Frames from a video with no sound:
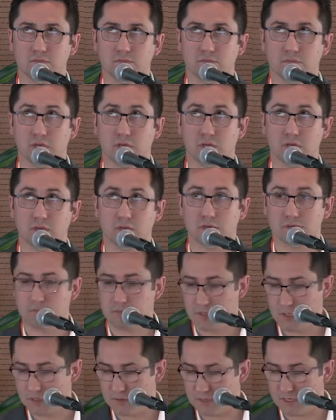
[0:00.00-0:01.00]
they
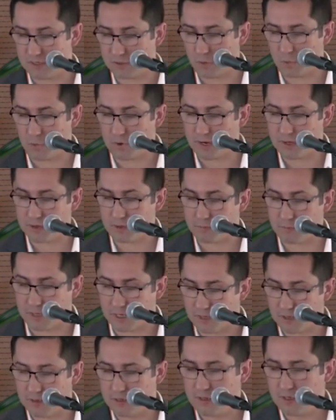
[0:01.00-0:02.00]
require the
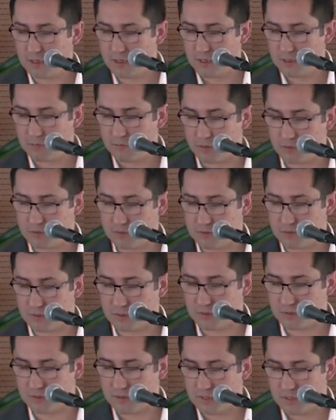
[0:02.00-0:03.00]
pay, because the